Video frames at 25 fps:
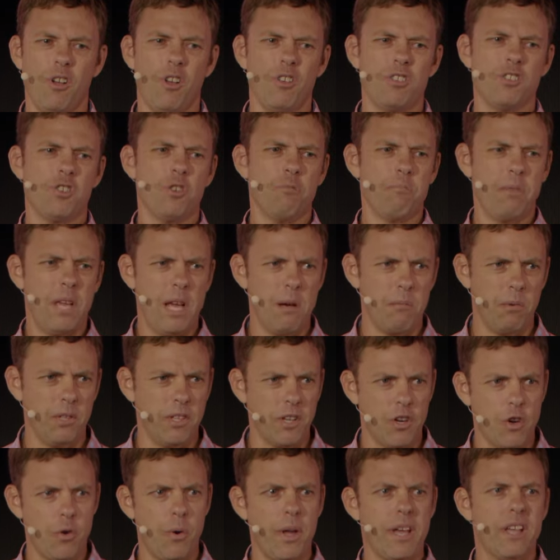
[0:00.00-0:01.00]
also be able
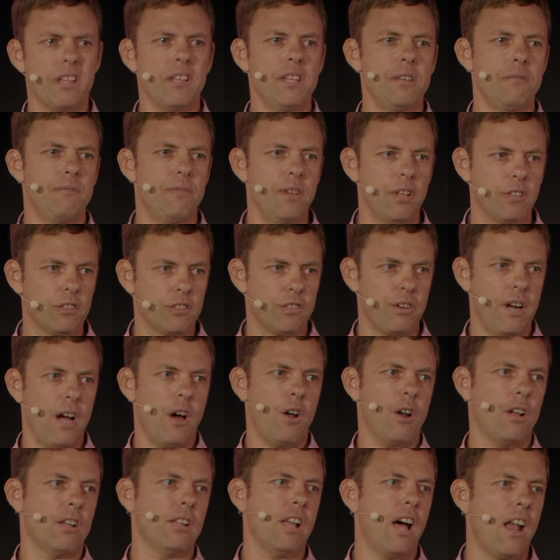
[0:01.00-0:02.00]
to quickly filter
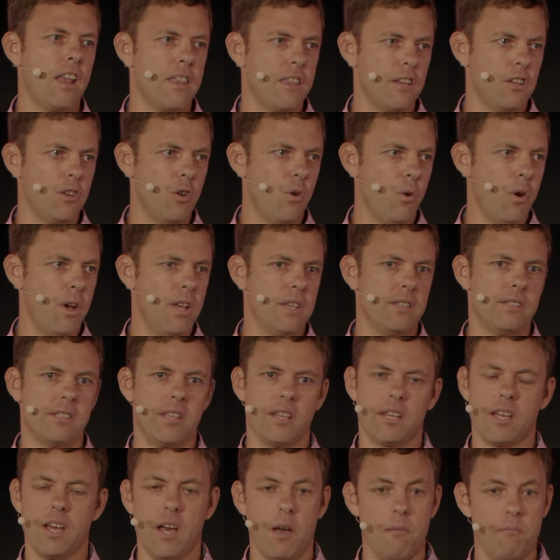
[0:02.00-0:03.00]
out a lot of the noise
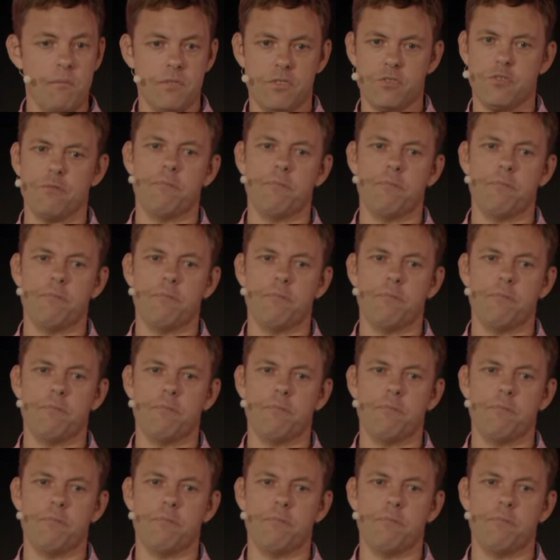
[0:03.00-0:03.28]
that comes